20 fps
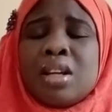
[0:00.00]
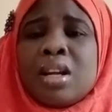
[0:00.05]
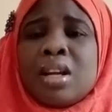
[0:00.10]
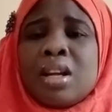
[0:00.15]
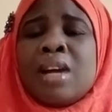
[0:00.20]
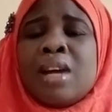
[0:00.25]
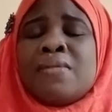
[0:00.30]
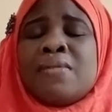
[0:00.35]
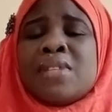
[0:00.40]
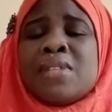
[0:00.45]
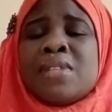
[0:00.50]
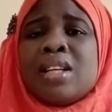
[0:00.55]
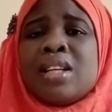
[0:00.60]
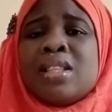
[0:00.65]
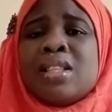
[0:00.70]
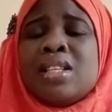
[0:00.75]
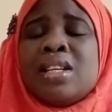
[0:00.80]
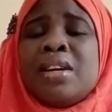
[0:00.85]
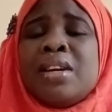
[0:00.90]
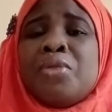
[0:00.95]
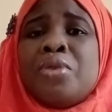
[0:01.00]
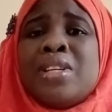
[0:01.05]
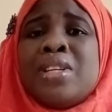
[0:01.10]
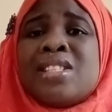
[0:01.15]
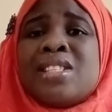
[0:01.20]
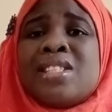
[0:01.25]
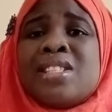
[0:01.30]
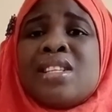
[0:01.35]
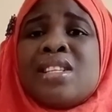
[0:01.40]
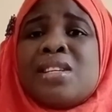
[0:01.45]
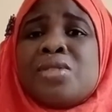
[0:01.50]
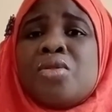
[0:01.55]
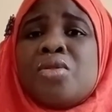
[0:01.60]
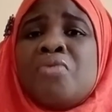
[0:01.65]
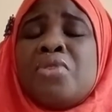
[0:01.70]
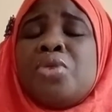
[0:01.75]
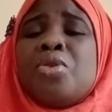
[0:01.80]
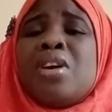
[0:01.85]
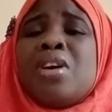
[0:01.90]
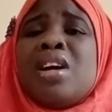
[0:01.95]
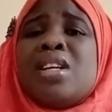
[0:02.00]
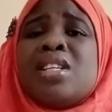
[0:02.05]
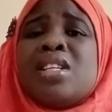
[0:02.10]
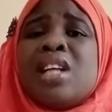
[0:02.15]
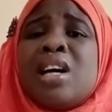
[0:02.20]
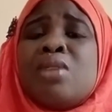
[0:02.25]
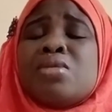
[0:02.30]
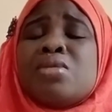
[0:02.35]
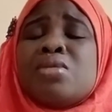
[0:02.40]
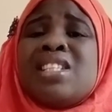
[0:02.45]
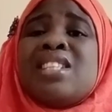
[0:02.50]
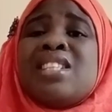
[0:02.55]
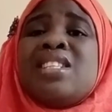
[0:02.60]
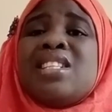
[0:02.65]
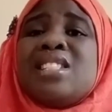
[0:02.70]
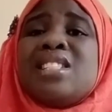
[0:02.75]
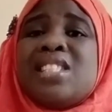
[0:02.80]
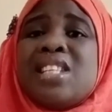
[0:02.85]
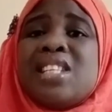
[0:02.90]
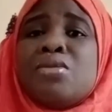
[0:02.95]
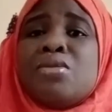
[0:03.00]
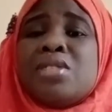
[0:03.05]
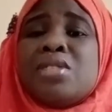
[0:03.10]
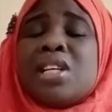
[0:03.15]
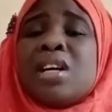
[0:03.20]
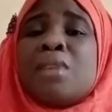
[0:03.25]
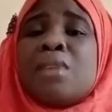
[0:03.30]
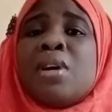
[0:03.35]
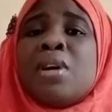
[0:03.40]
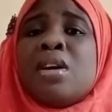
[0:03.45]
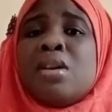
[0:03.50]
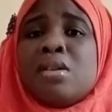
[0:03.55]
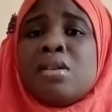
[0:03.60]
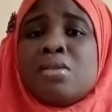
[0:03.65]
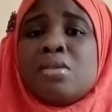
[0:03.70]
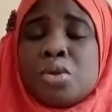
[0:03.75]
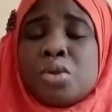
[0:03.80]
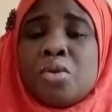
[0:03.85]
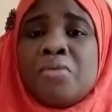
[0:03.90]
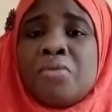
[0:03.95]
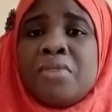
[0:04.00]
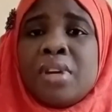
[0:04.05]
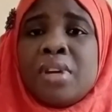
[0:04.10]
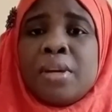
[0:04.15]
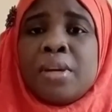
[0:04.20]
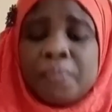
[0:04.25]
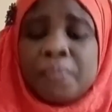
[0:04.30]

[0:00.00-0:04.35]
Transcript: after the reconnaissance survey, you carried out the detailed survey.